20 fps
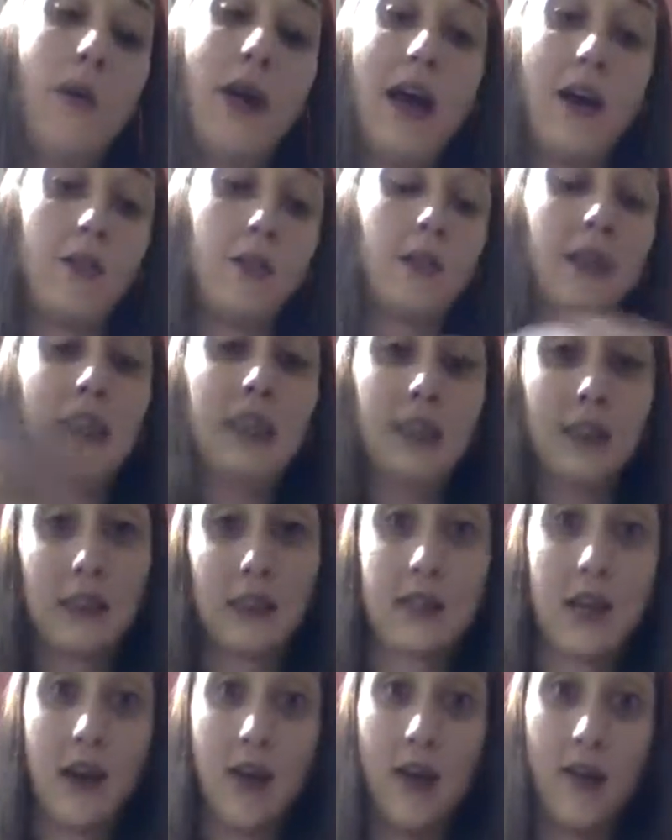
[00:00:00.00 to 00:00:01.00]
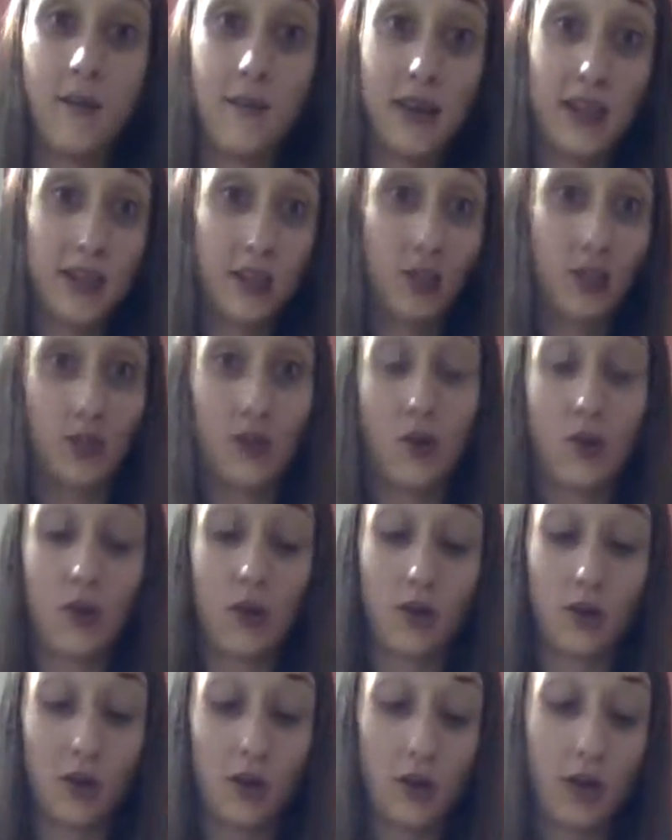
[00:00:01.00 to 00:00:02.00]
out and get some in your
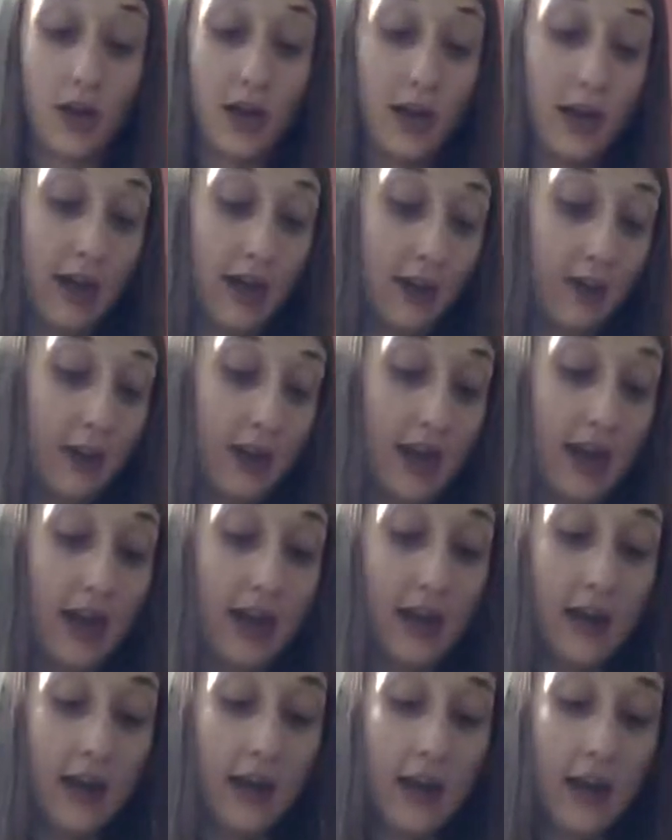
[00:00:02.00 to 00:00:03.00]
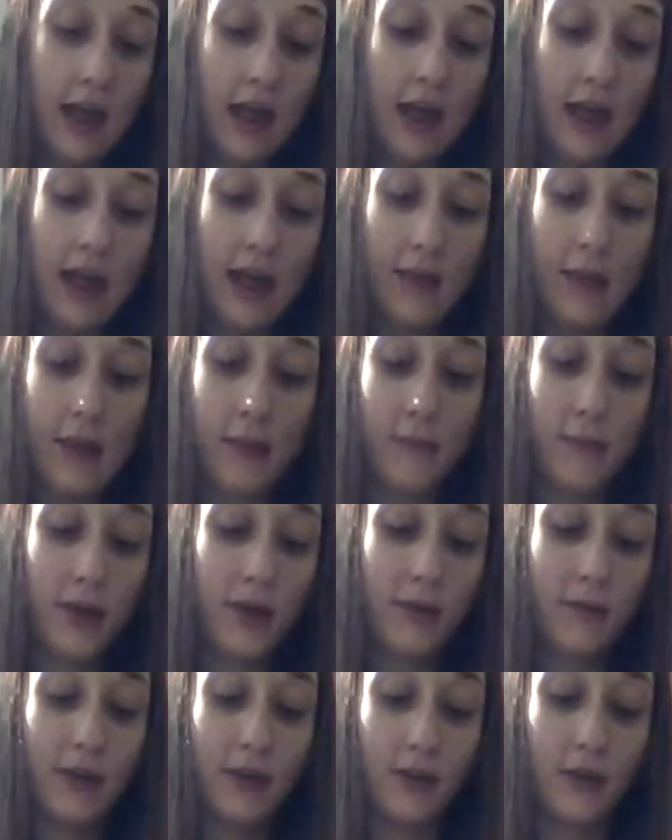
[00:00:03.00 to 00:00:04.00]
yard or area and then put
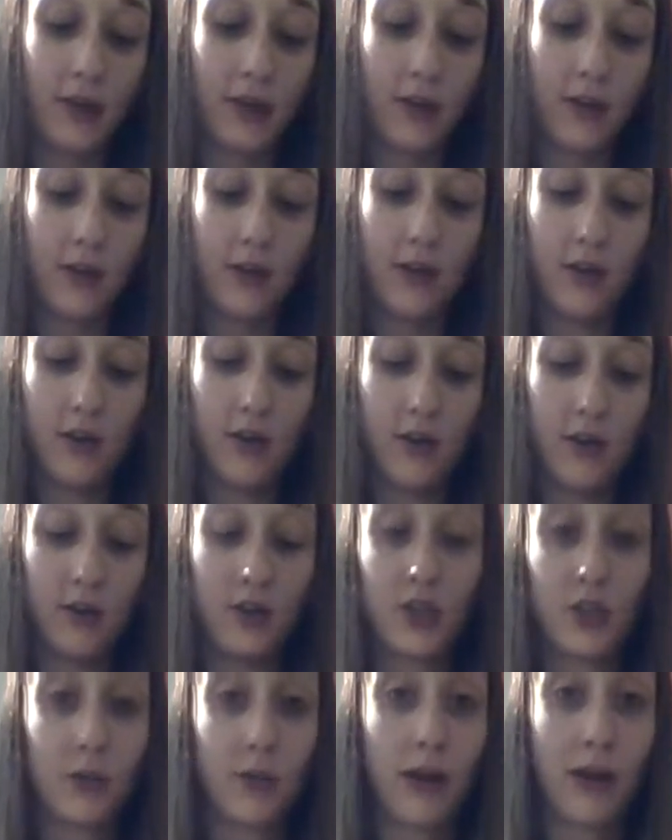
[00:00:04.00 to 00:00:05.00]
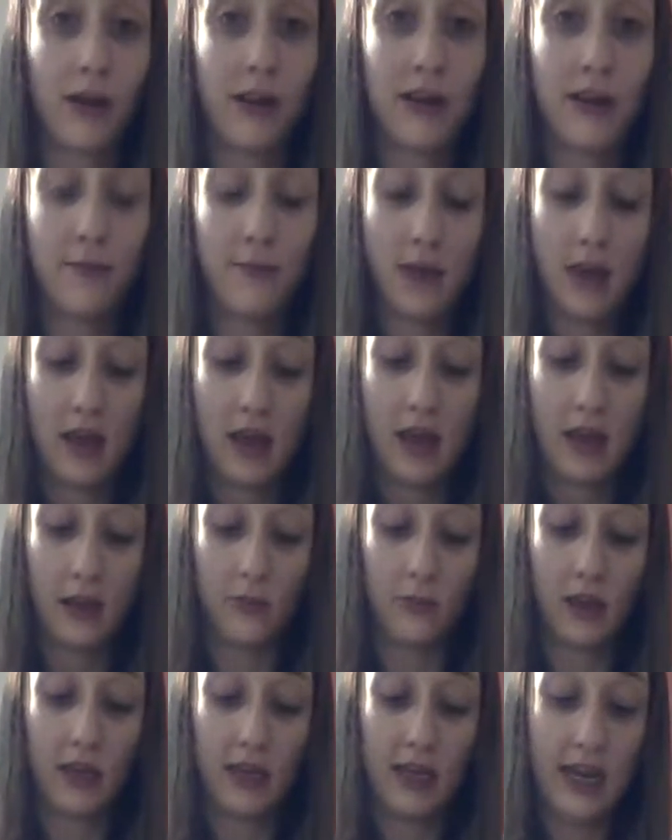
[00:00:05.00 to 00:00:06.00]
them in your terrarium. It
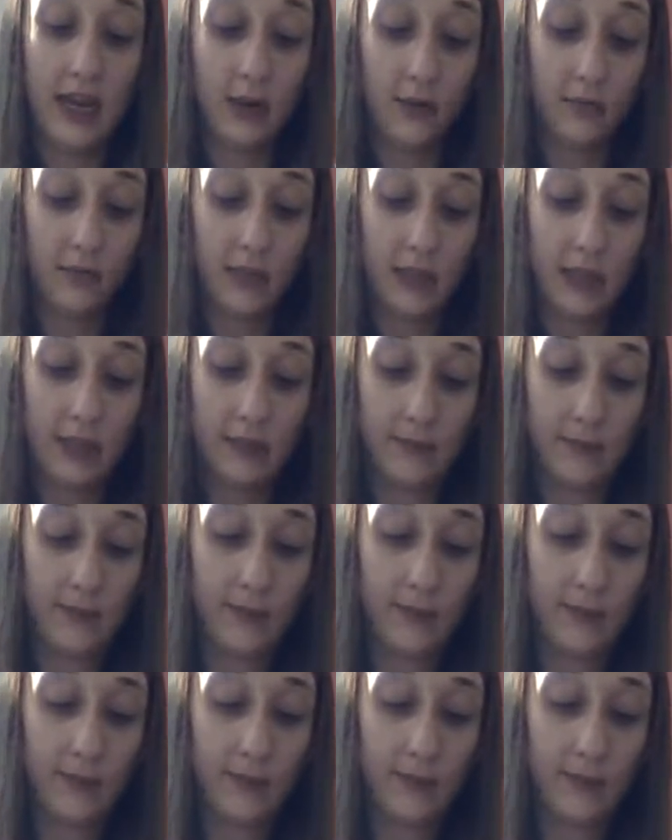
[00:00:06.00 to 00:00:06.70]
really helps.